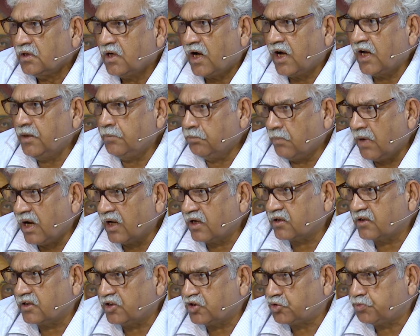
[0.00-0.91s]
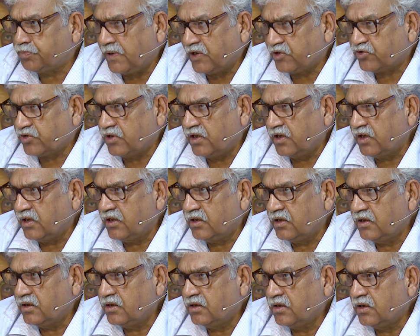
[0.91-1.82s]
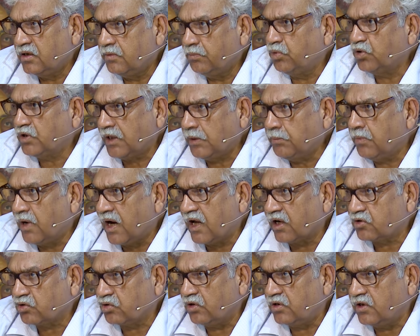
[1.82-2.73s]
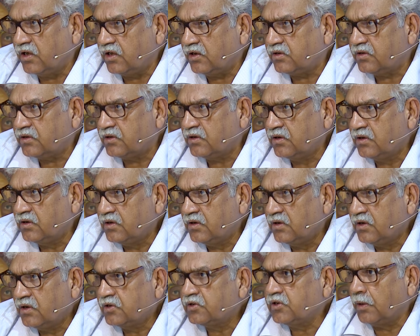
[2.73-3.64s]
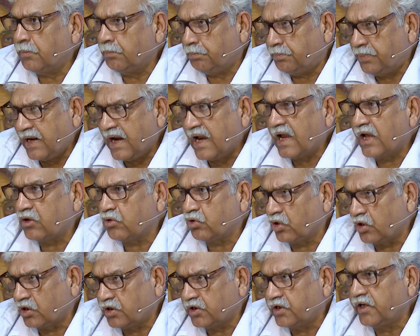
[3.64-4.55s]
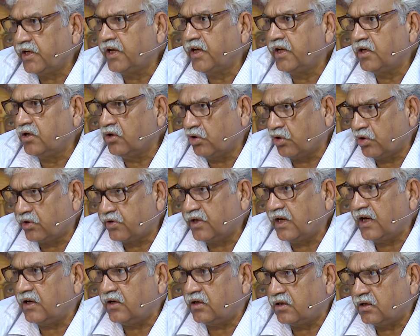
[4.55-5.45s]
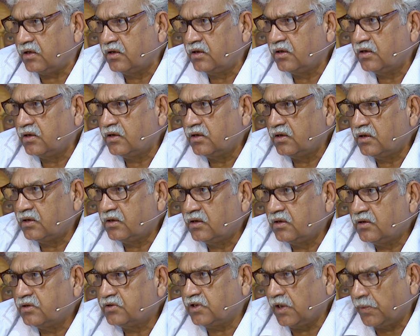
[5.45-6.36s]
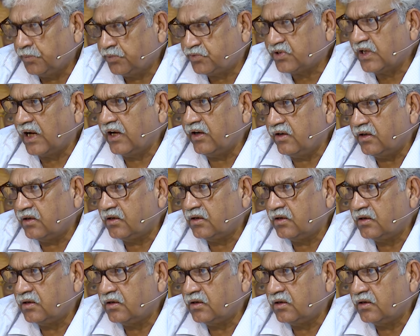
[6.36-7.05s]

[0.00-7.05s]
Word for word: I mark it specially, put a mark on it, some black or green or red, some sign